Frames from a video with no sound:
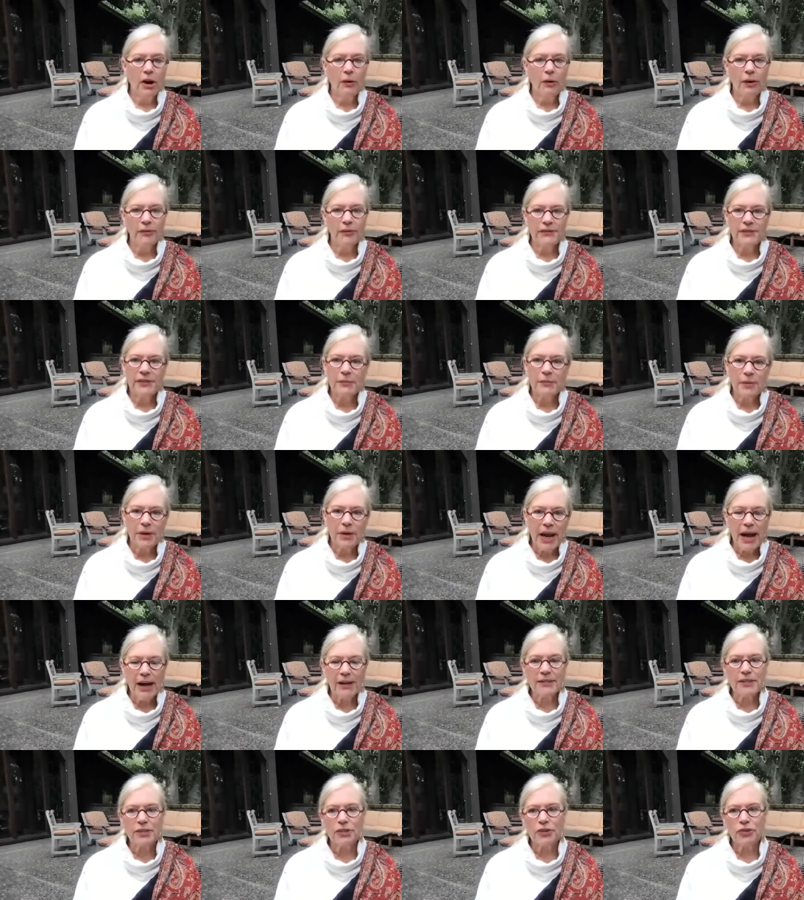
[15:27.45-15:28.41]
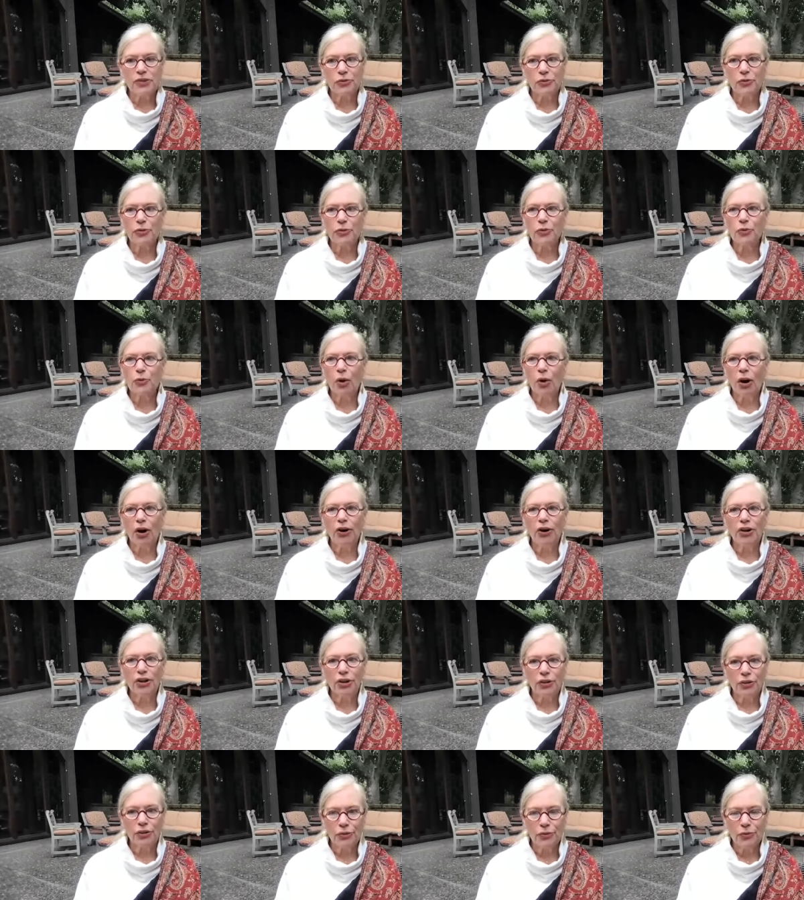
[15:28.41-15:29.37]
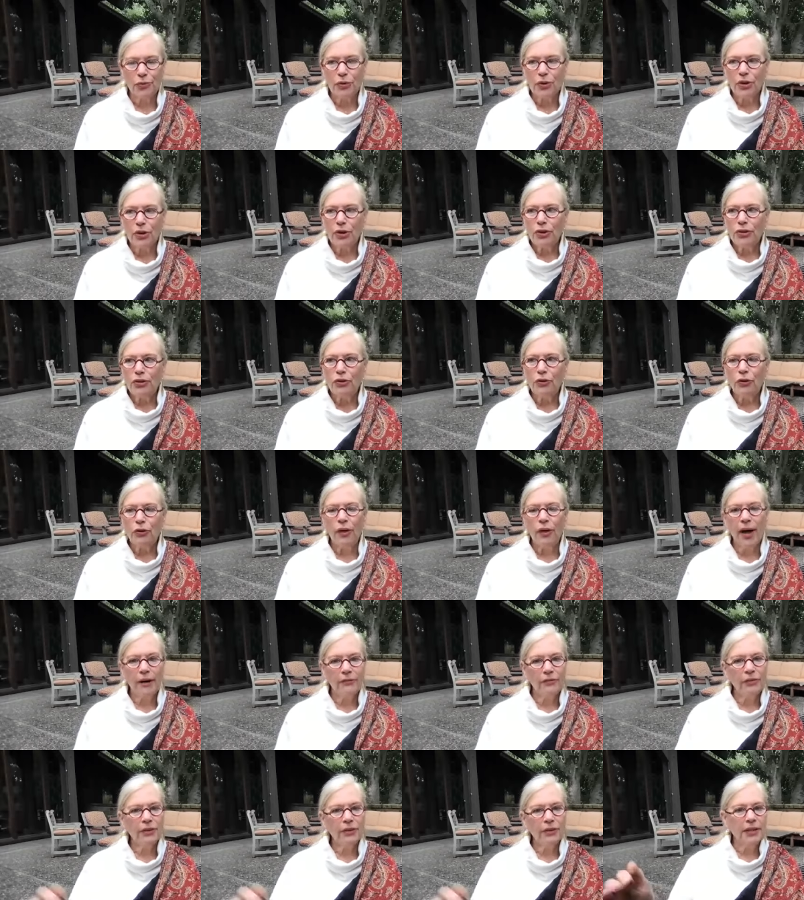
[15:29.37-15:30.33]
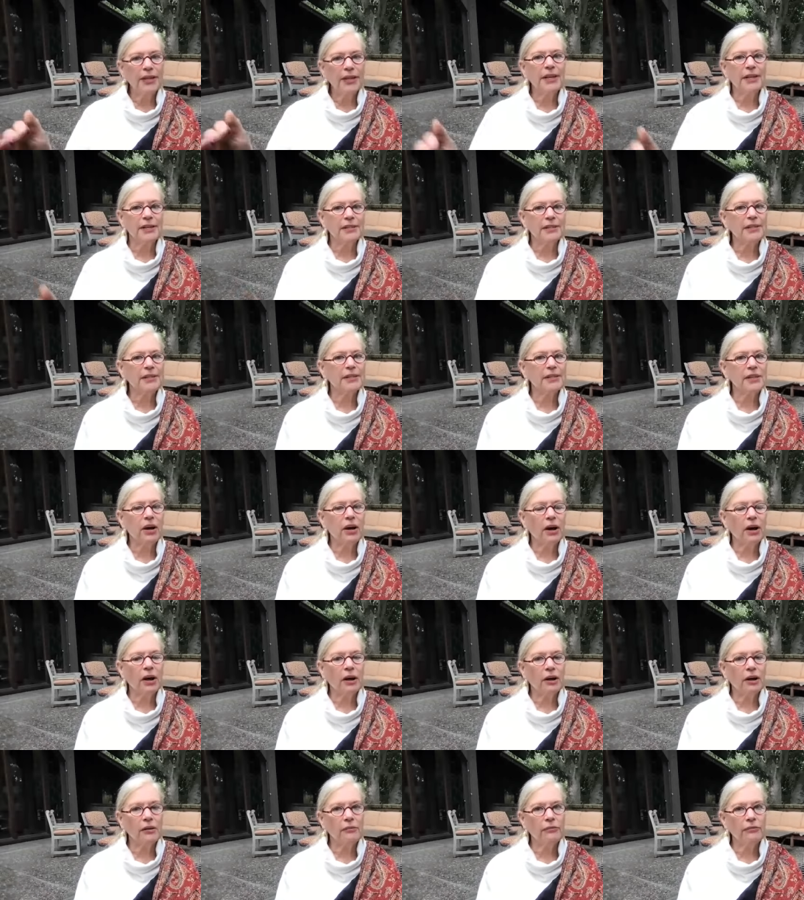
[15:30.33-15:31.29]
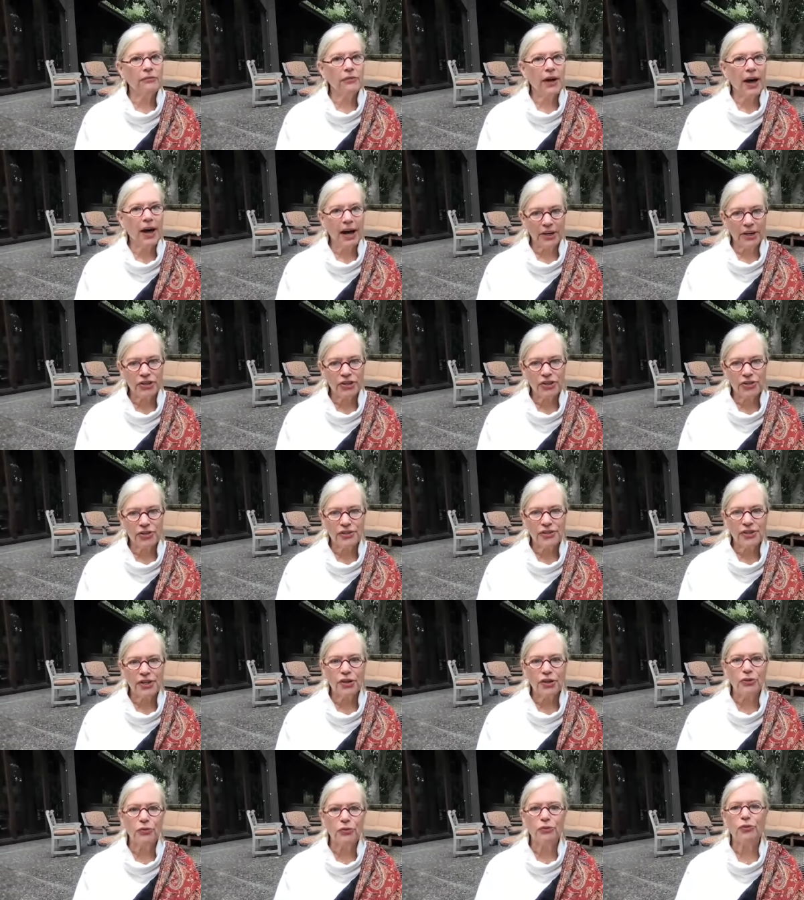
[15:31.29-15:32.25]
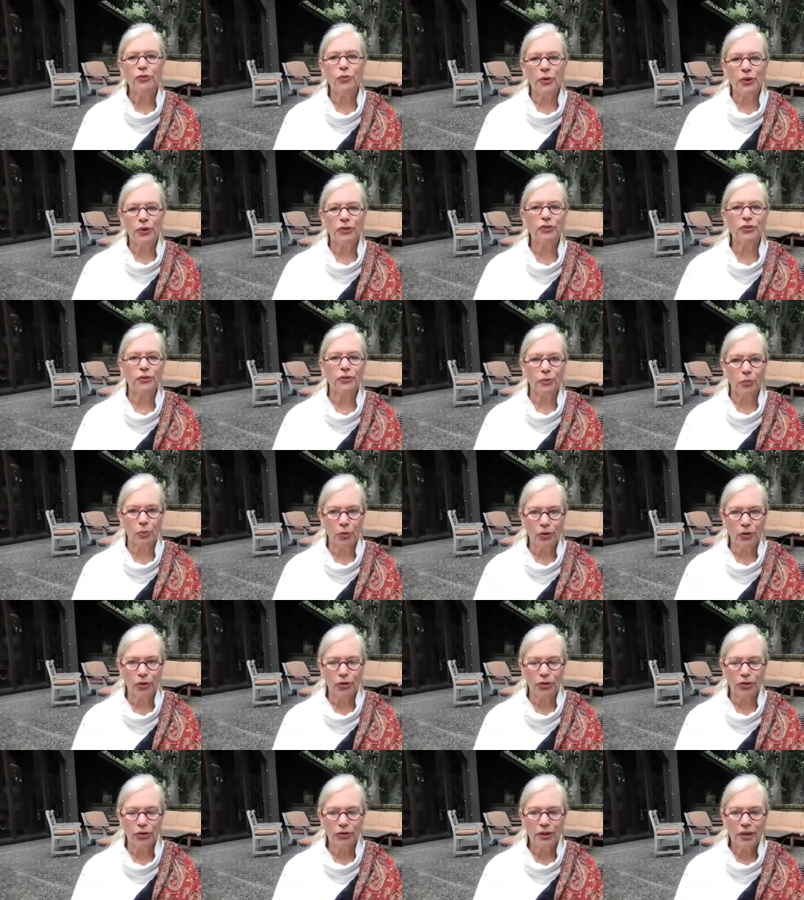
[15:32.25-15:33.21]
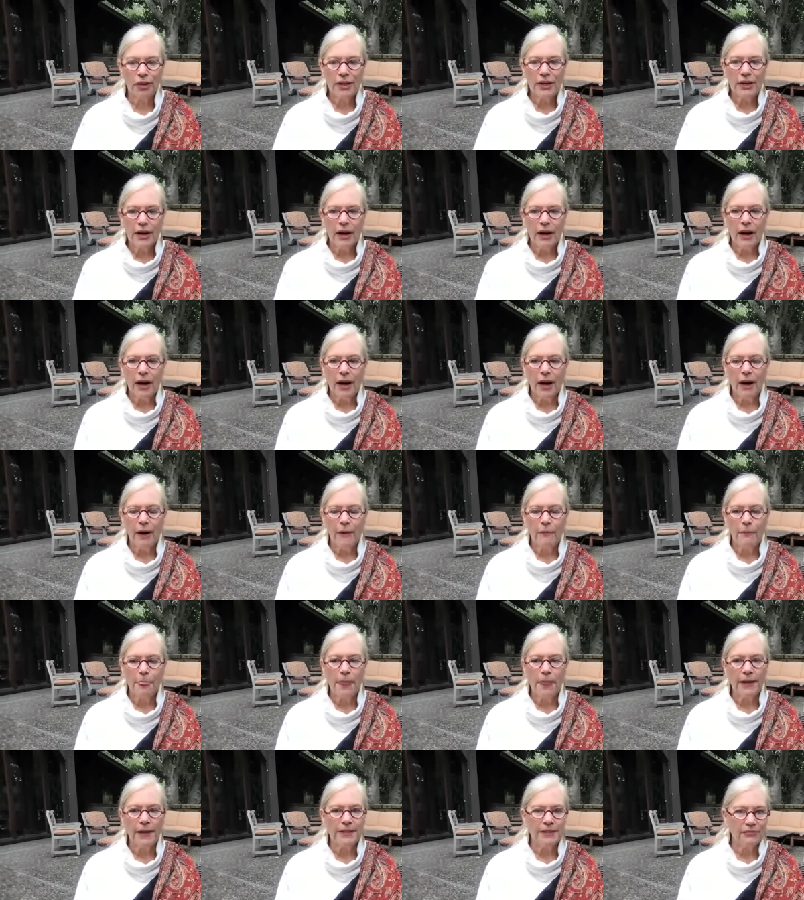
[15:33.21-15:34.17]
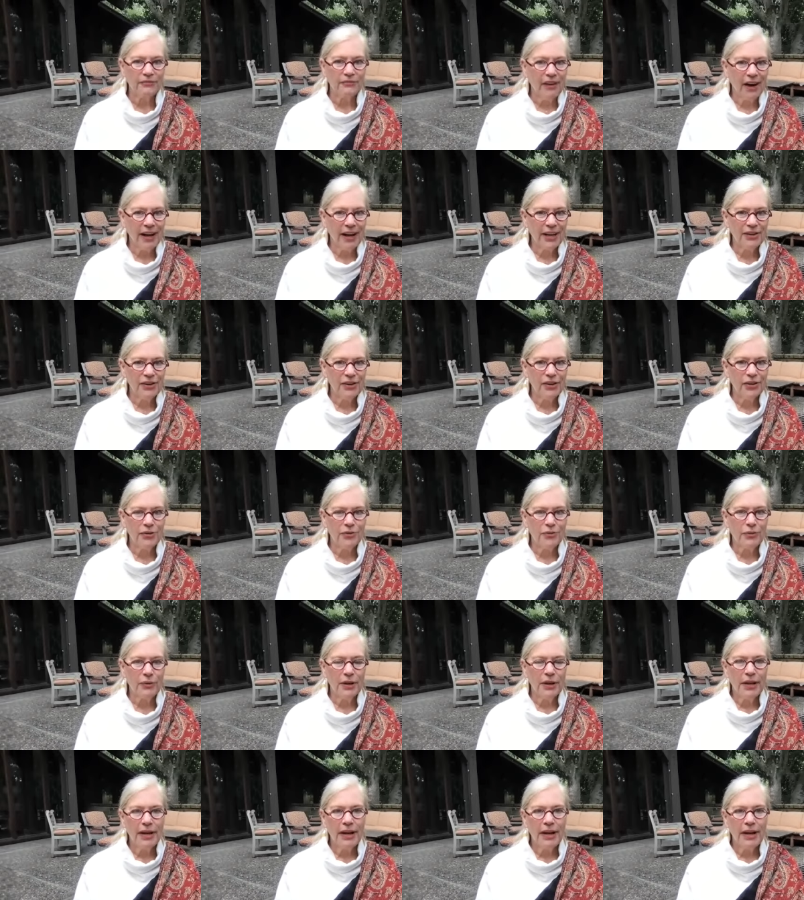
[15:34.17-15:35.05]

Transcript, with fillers: If someone asks you, who are you? You'll have a list of actions that you do into the world um, that define you.